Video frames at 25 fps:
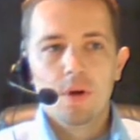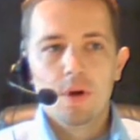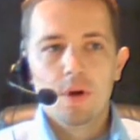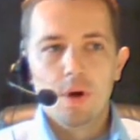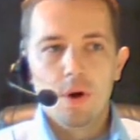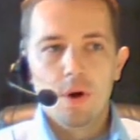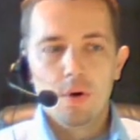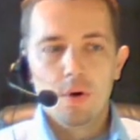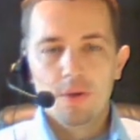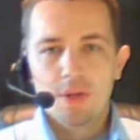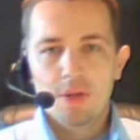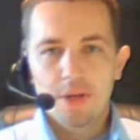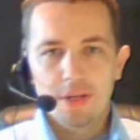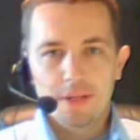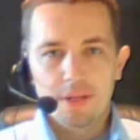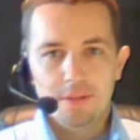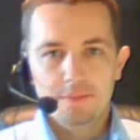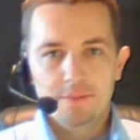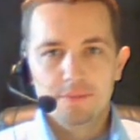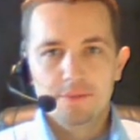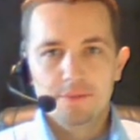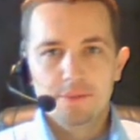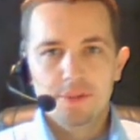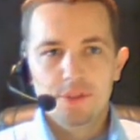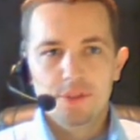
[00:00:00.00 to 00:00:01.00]
Okay,
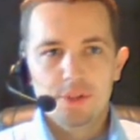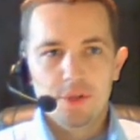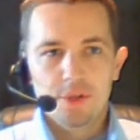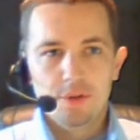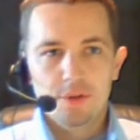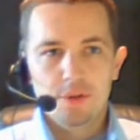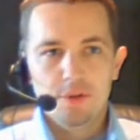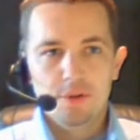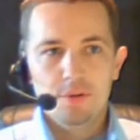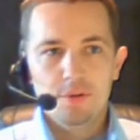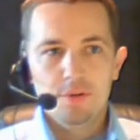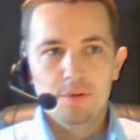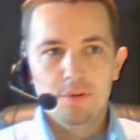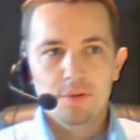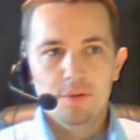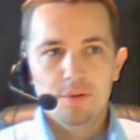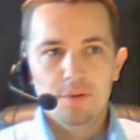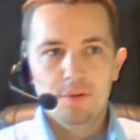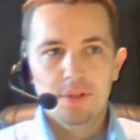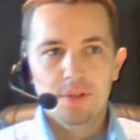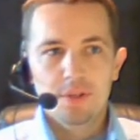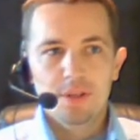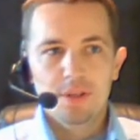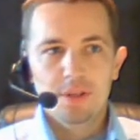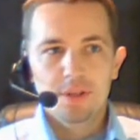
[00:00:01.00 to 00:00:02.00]
so
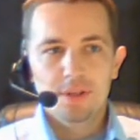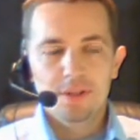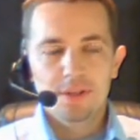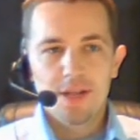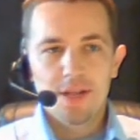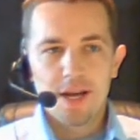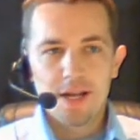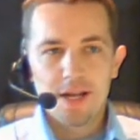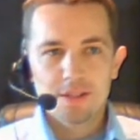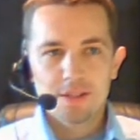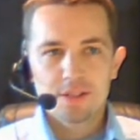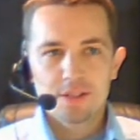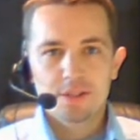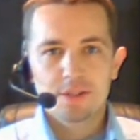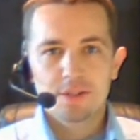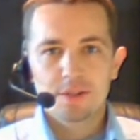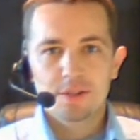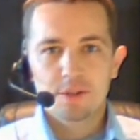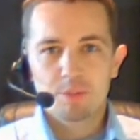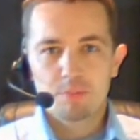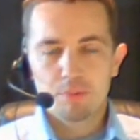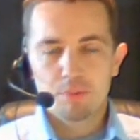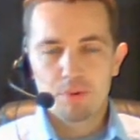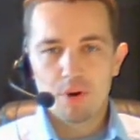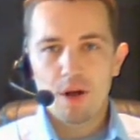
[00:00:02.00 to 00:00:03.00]
that's the
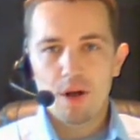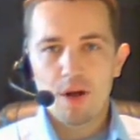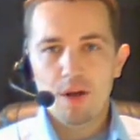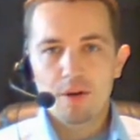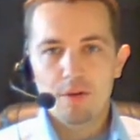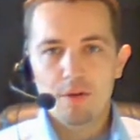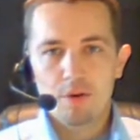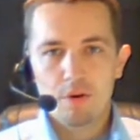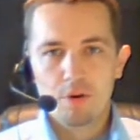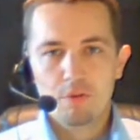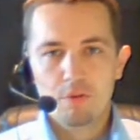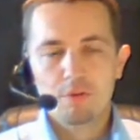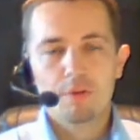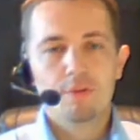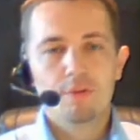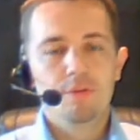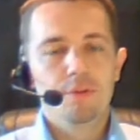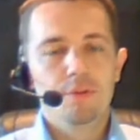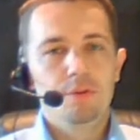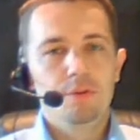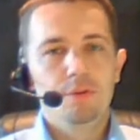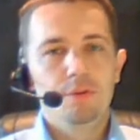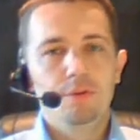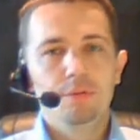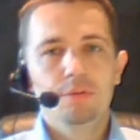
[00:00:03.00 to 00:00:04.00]
broad
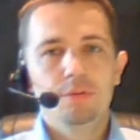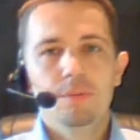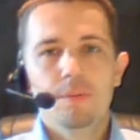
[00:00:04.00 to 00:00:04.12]
overview